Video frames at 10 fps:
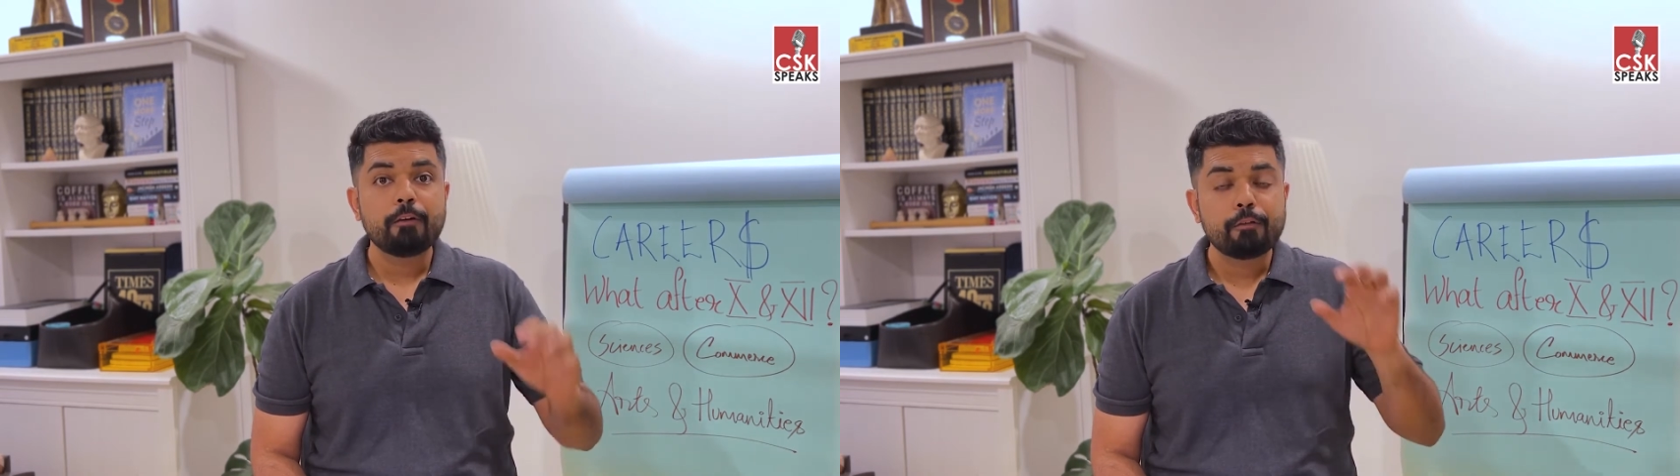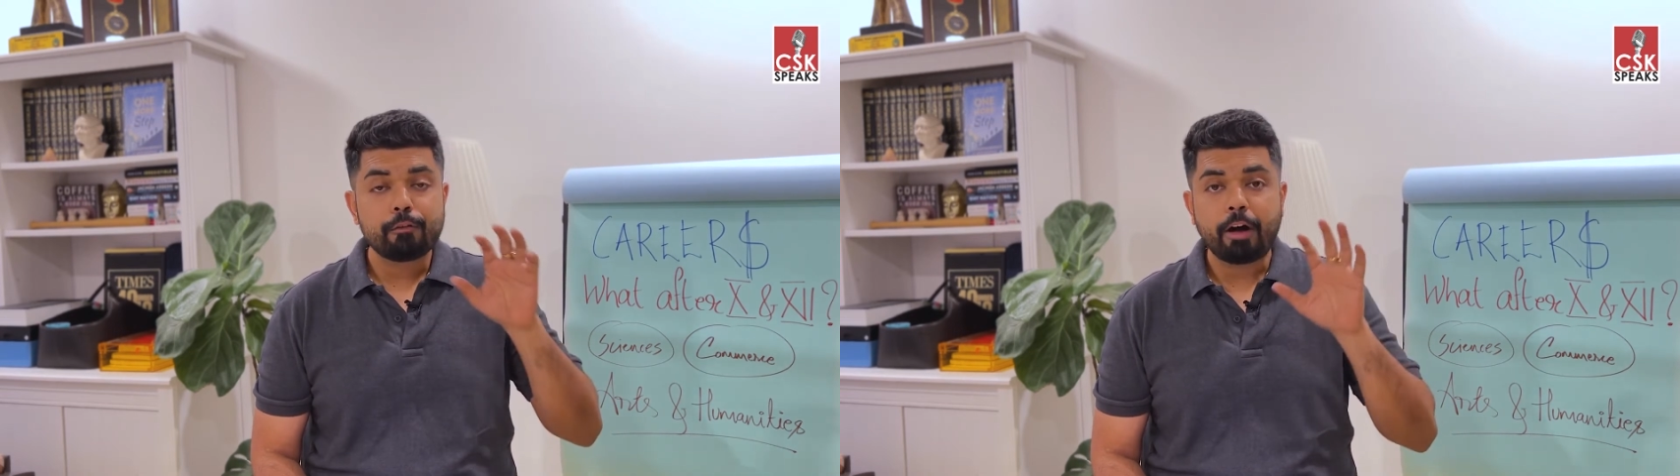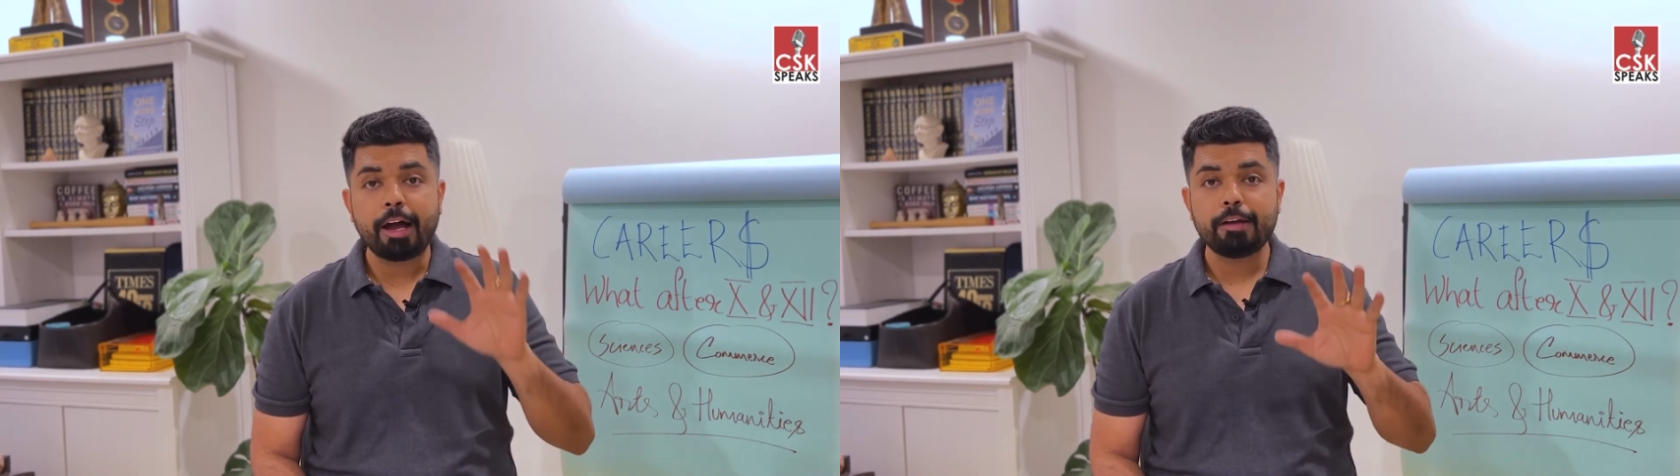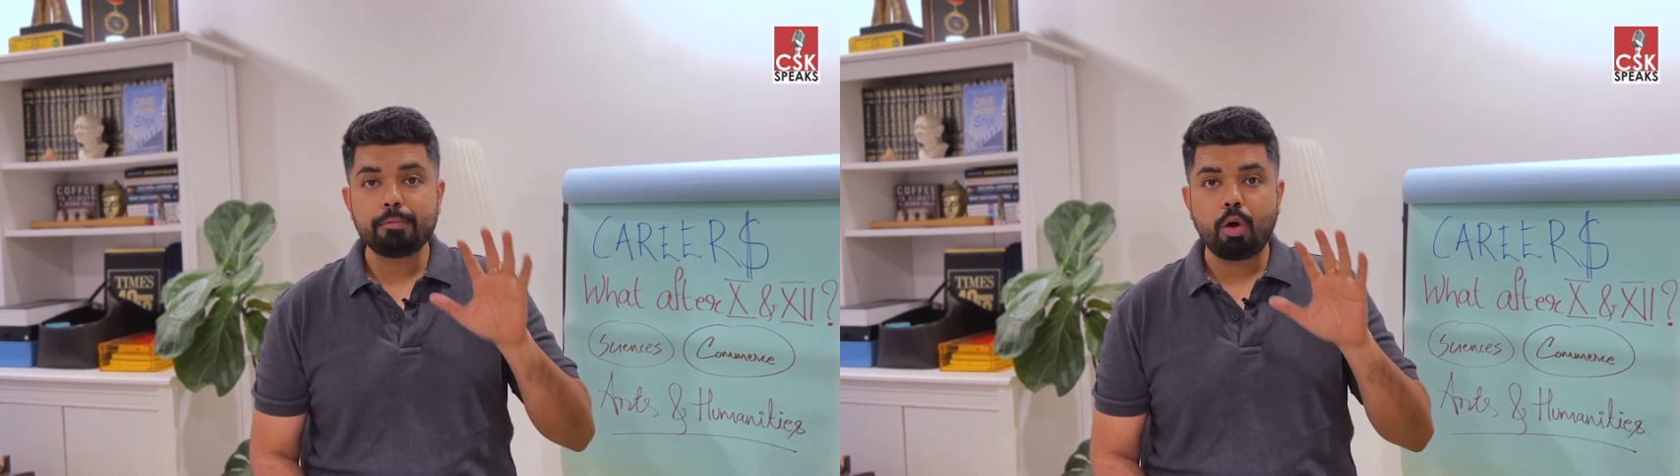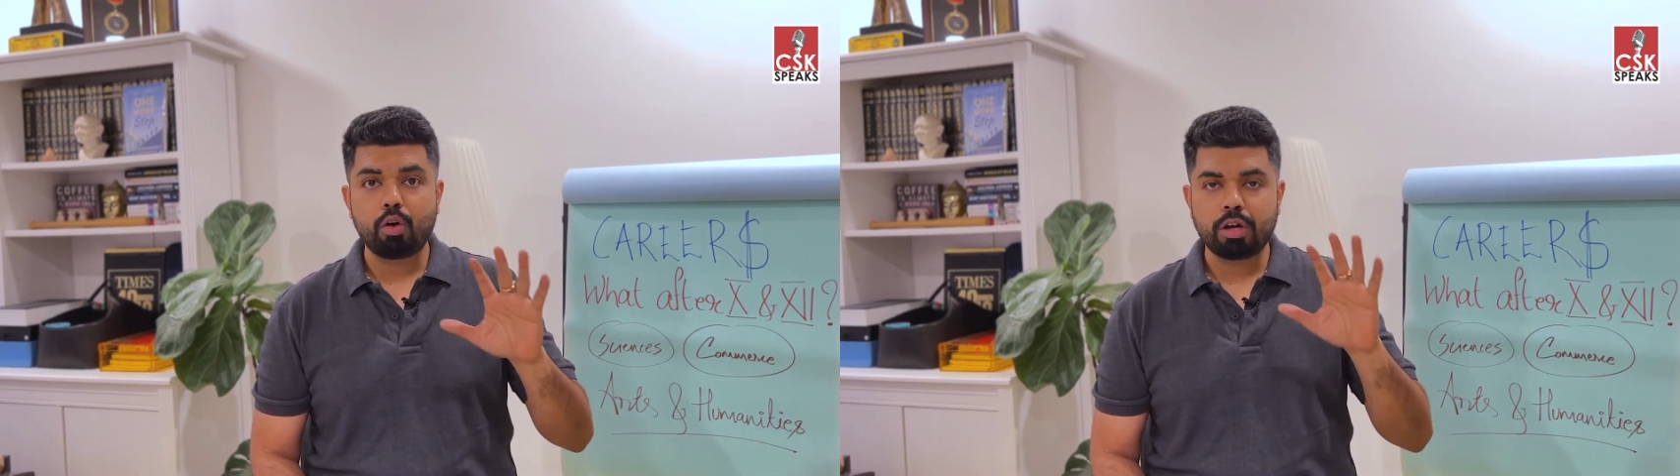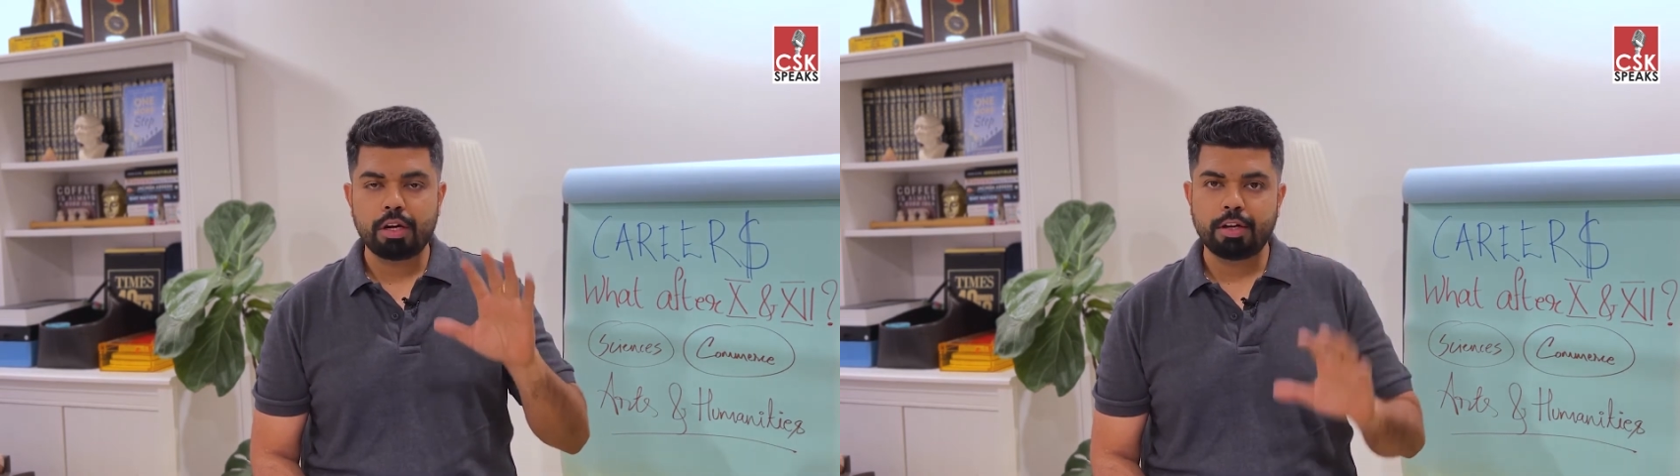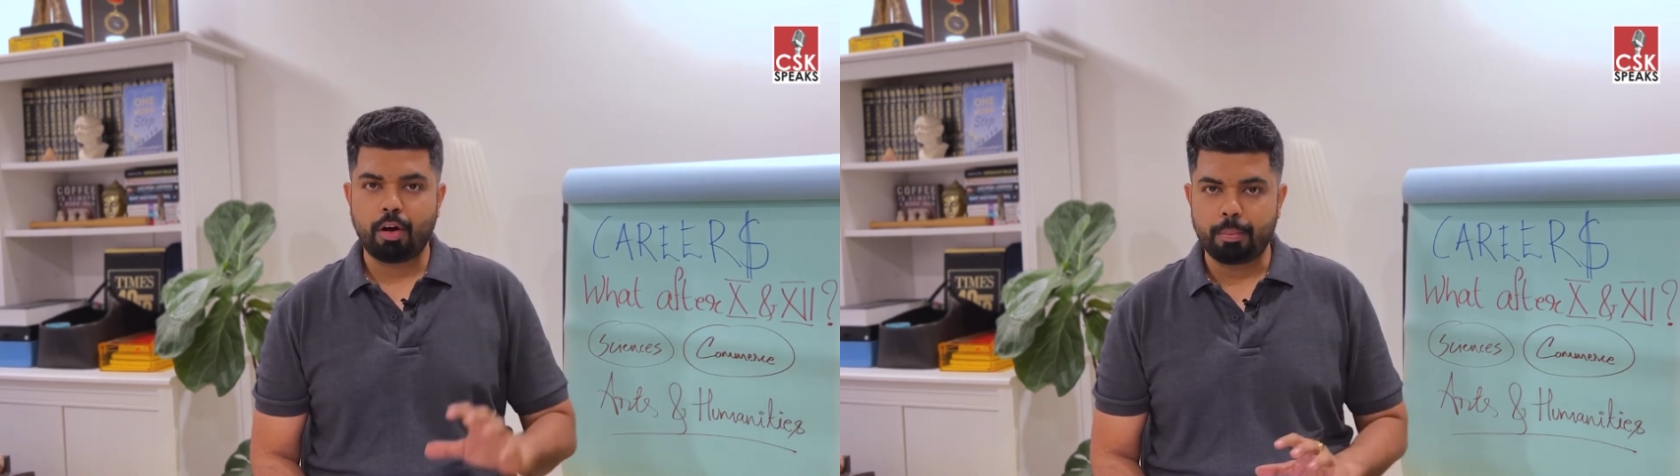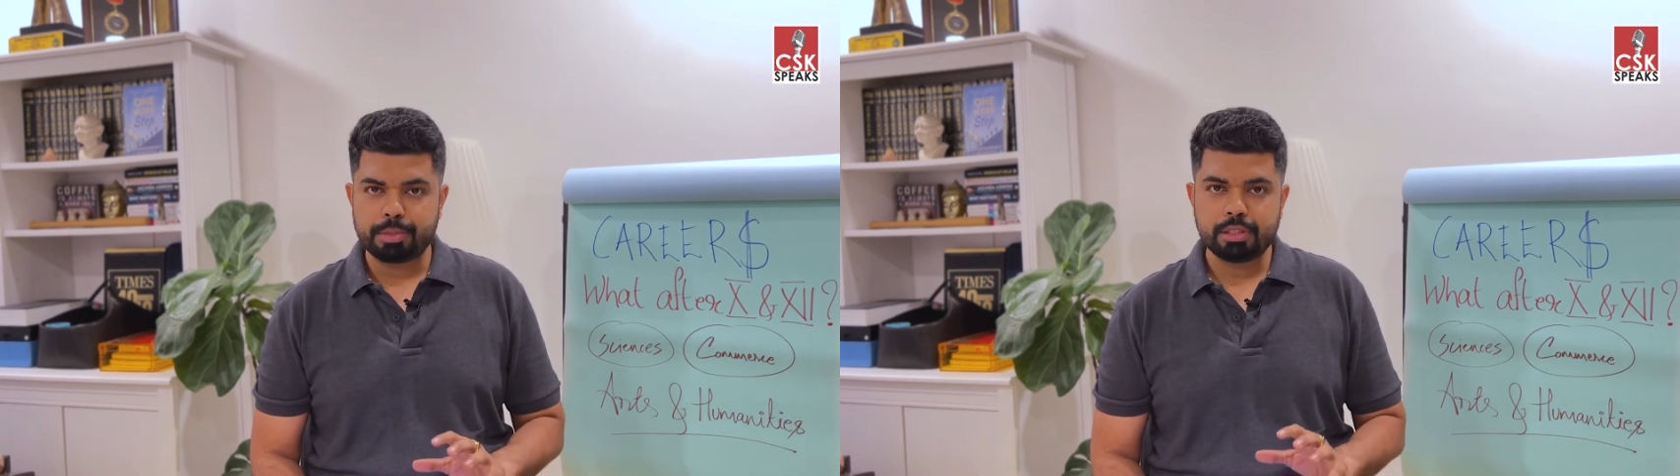5 more career
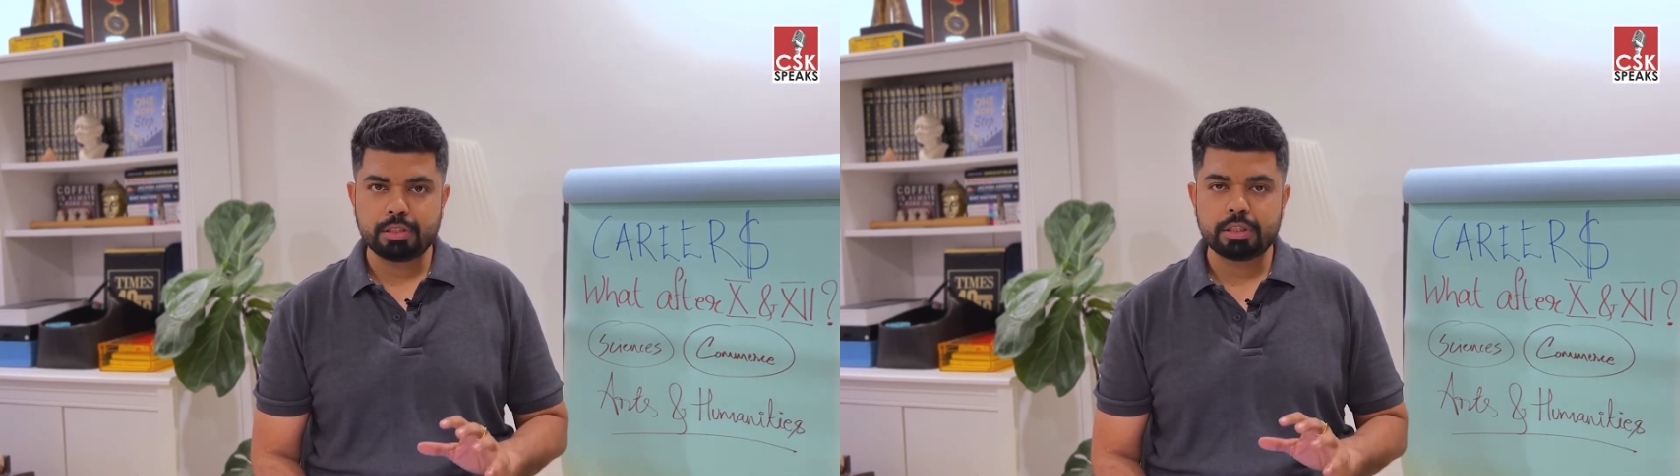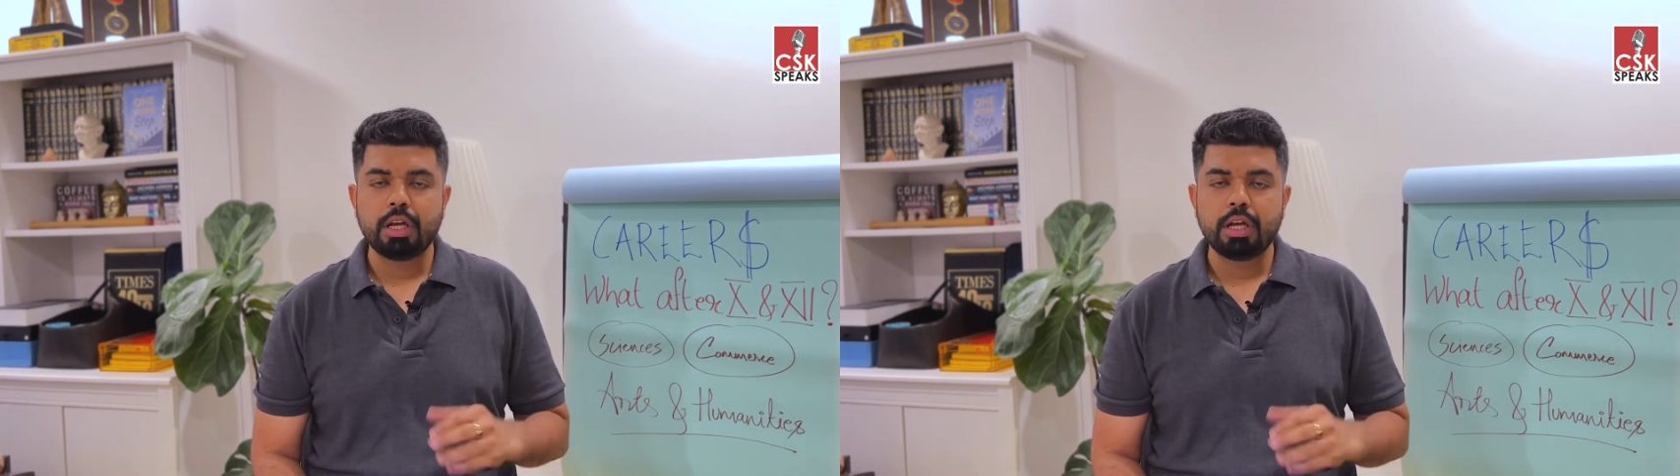options